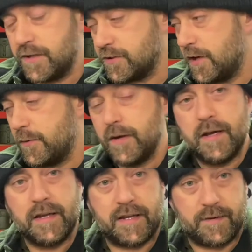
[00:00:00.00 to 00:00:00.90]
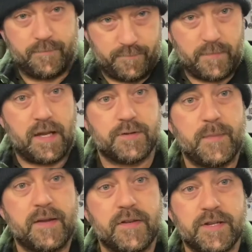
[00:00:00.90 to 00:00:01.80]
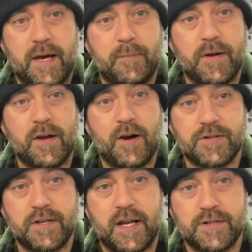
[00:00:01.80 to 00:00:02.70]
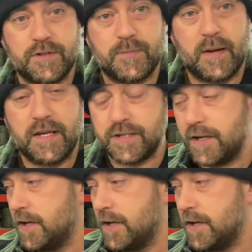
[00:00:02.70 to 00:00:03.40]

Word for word: So let's make this happen, guys and lasses, please.